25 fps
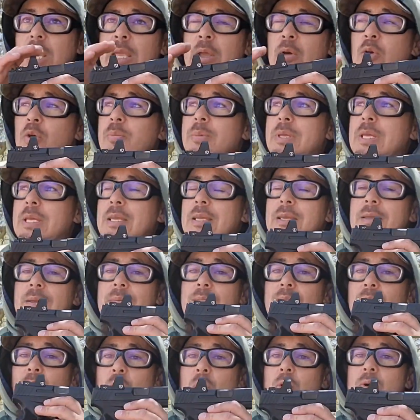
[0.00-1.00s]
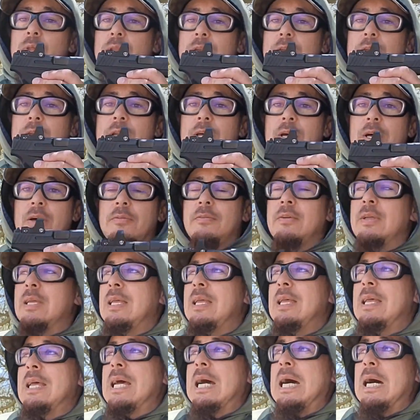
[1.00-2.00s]
It would be more than enough.
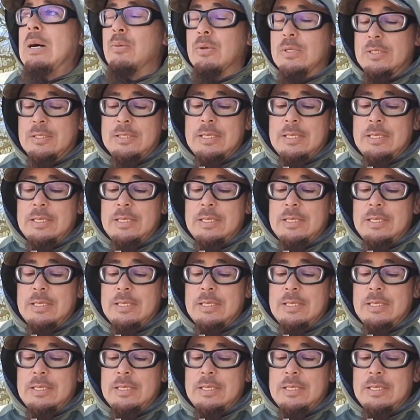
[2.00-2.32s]
I would